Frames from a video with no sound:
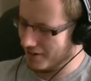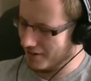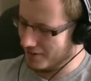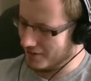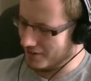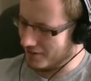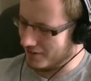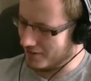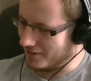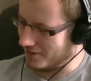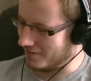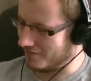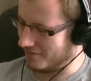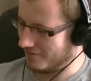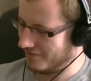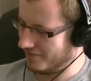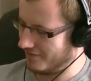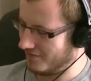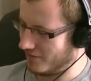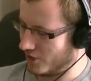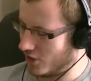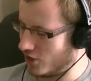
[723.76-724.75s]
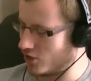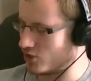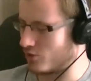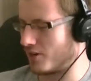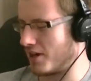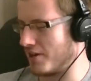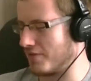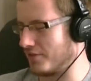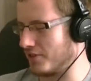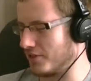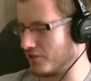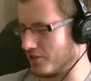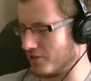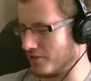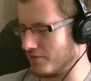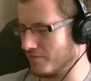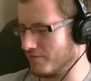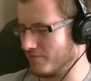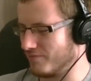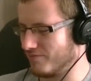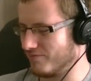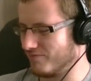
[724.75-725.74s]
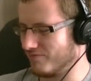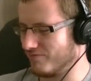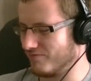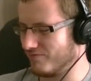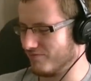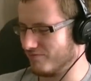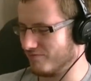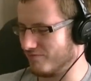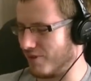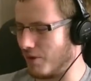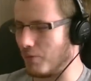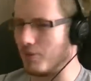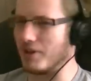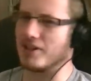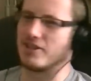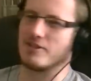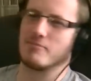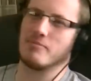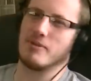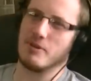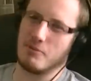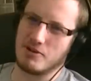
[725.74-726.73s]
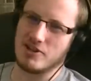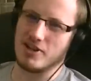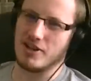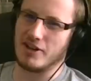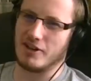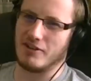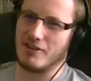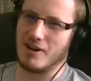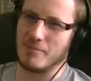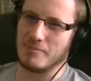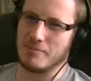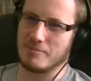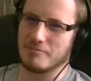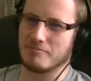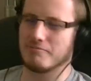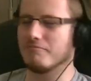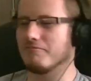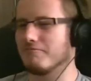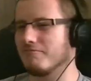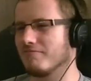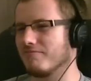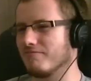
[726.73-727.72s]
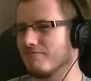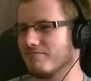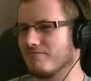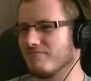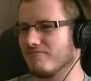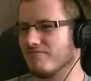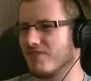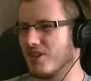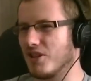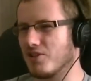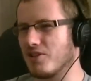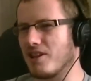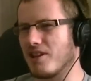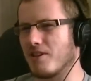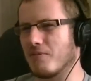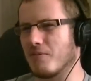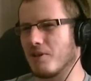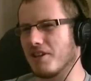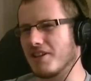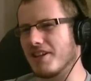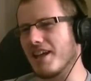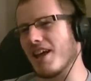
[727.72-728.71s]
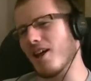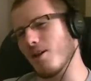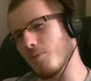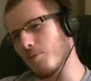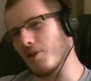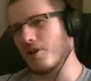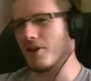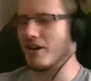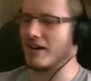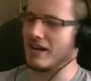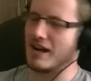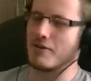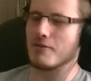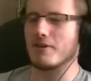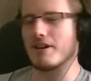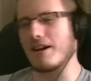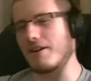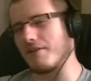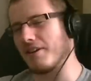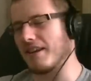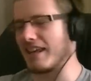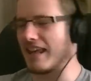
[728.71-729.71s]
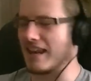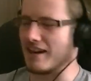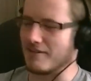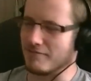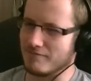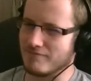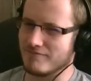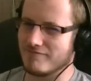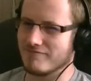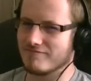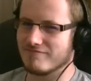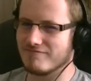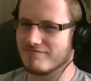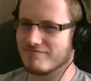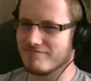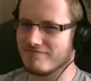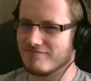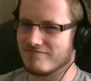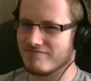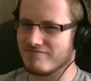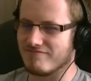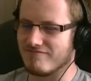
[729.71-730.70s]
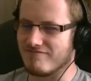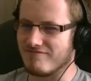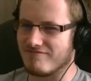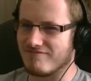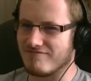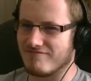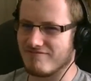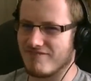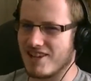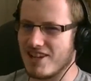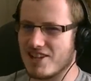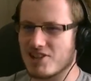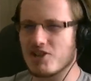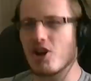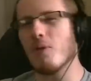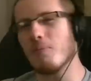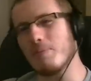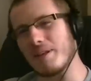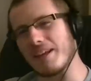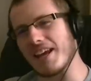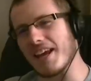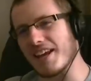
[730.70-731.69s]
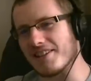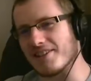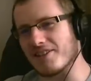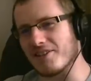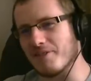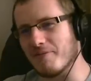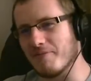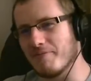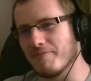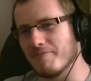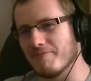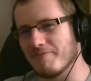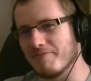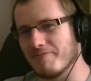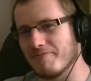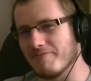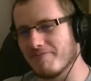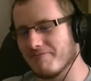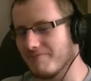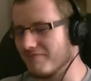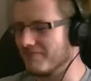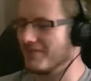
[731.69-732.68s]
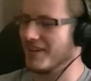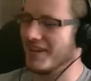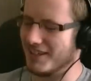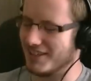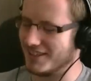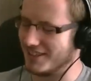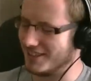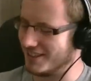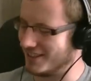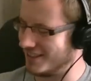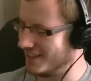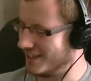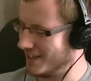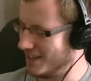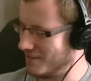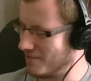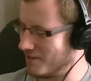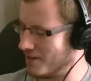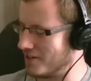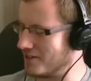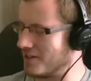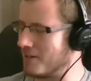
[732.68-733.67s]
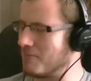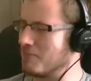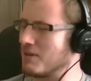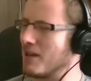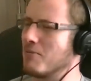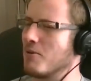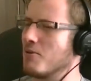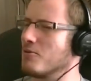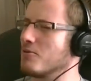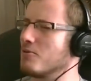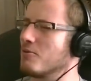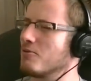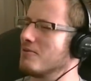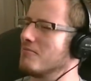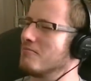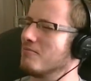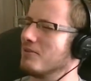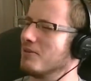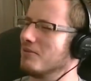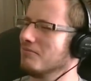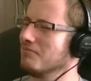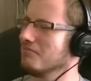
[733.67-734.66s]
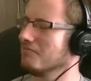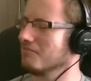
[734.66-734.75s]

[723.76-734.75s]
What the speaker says: So, arch rivals, but willing to blow each other up. But also willing to help one another out now and again. It's complicated. But at the same time, oh so simple.